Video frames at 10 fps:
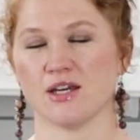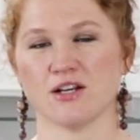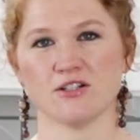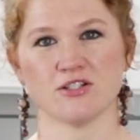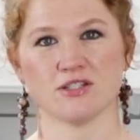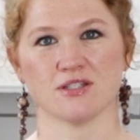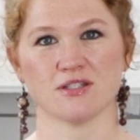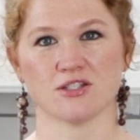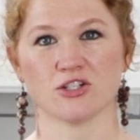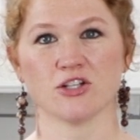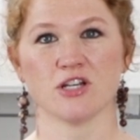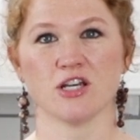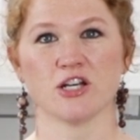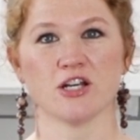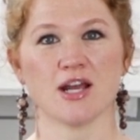They're just
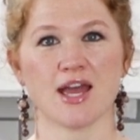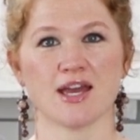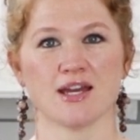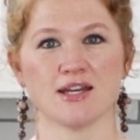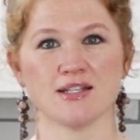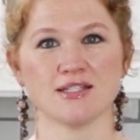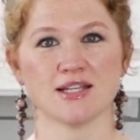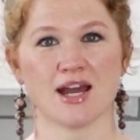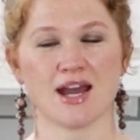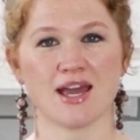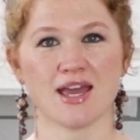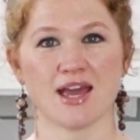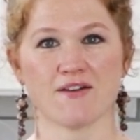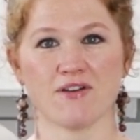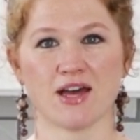sturdier, and
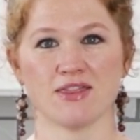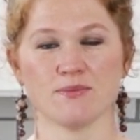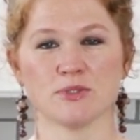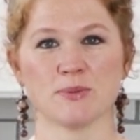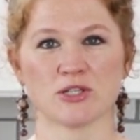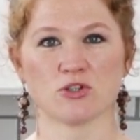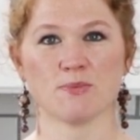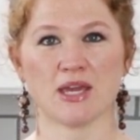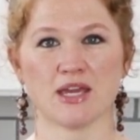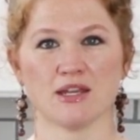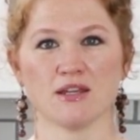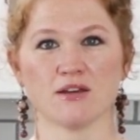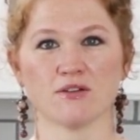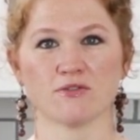I have had them special made